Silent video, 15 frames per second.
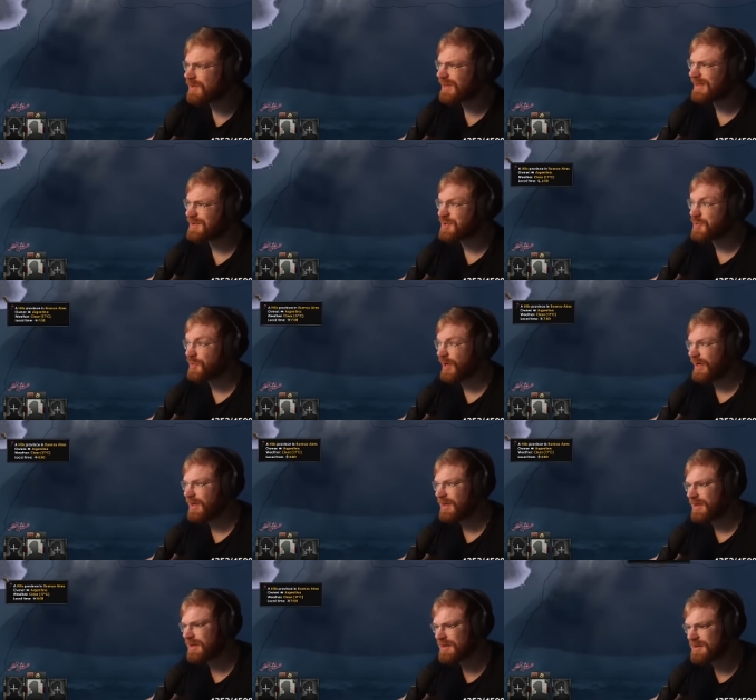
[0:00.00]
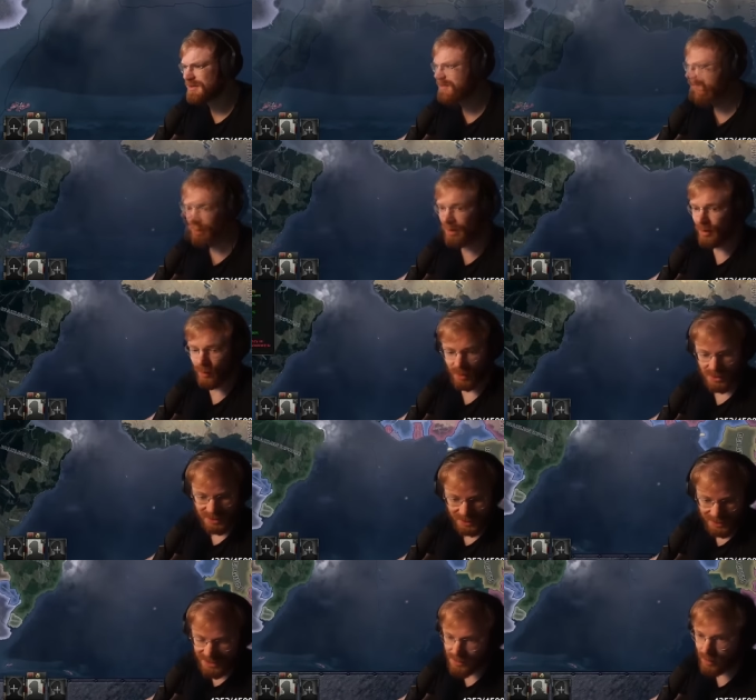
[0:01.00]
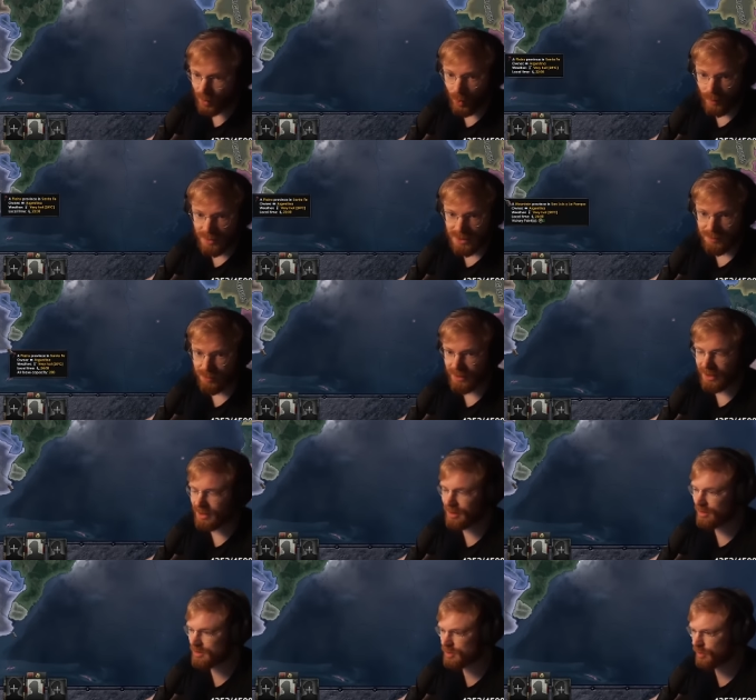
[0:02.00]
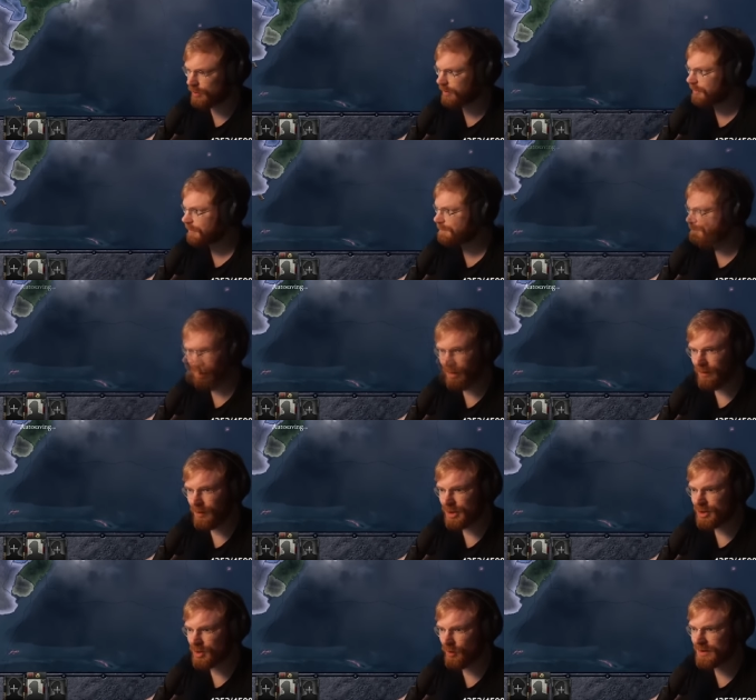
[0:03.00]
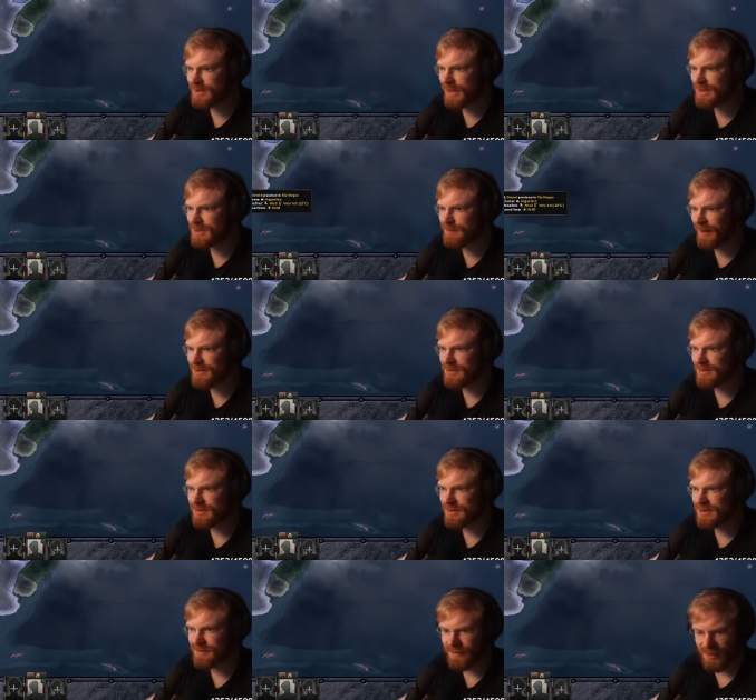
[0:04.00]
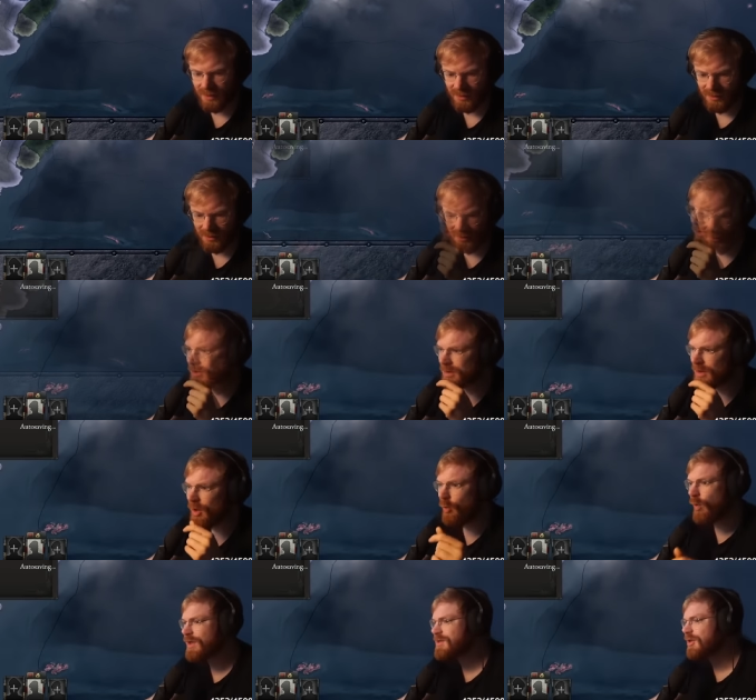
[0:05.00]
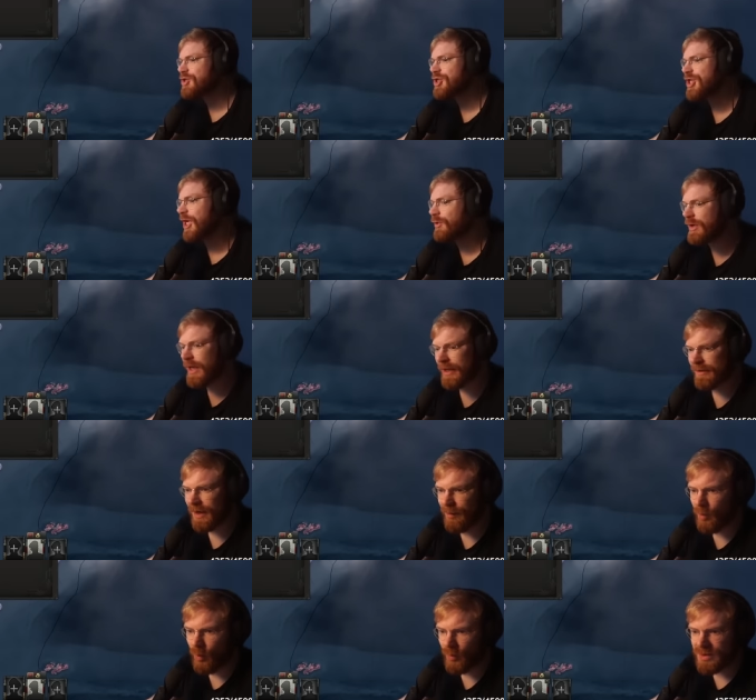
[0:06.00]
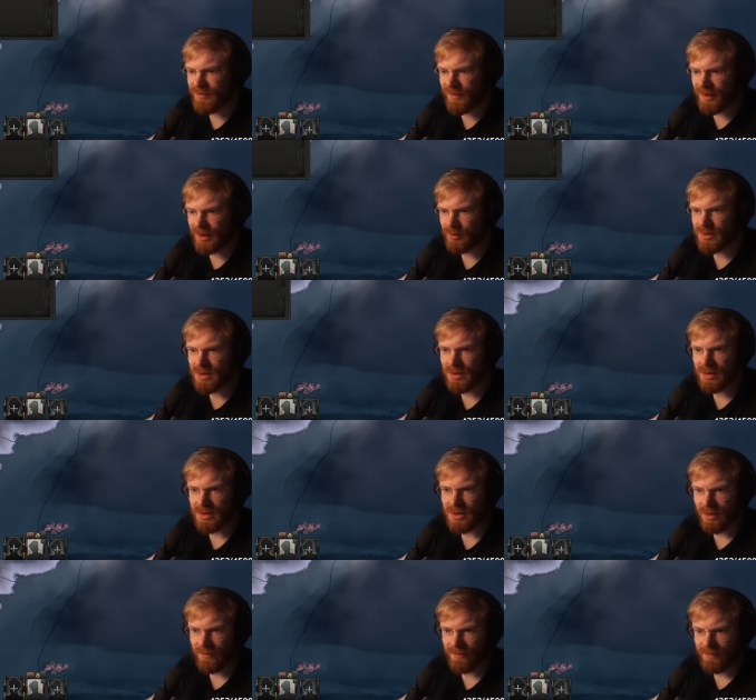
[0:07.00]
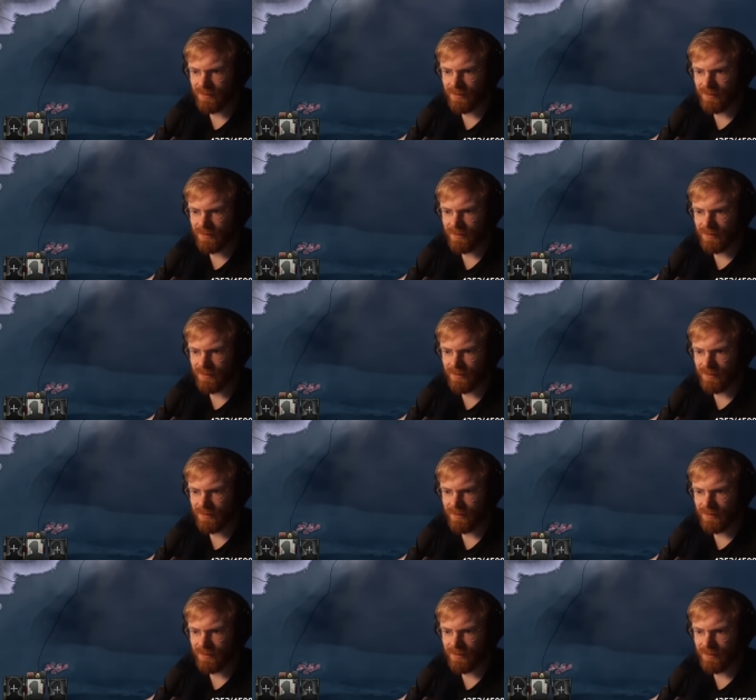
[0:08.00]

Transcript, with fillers: can try, I guess. Once again, guys, we're always playing on historical, which always adds spiciness. It's fun. What's Argentina good at? I'm always very interested in this stuff.